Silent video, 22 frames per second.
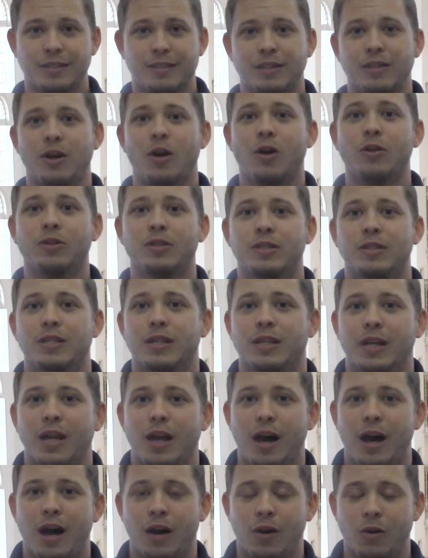thoughts on
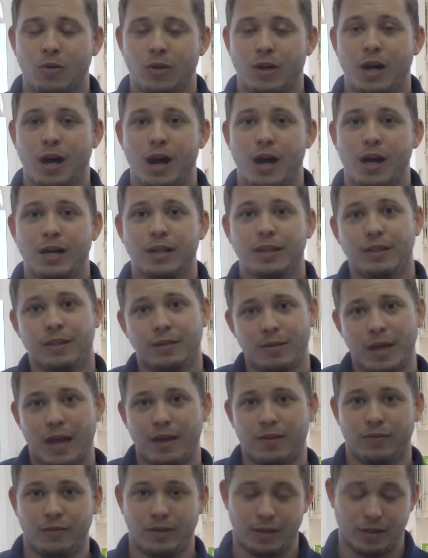God, they
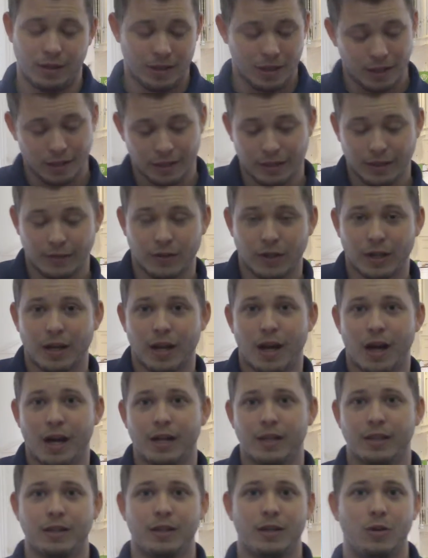have a different
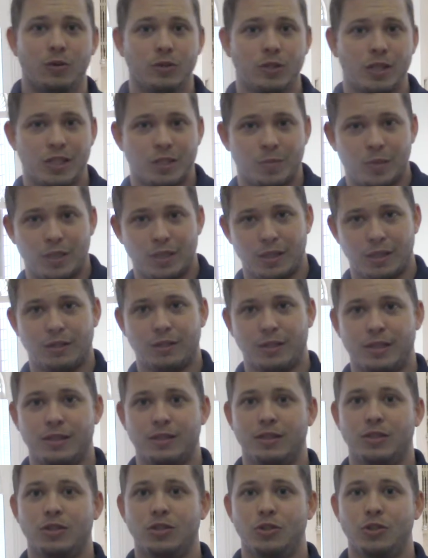God in the Old Testament than there
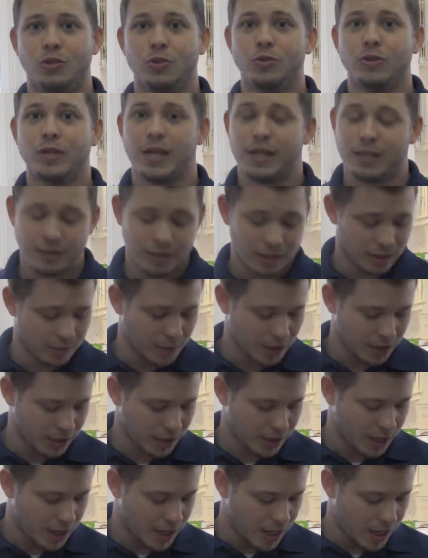is in the New Testament.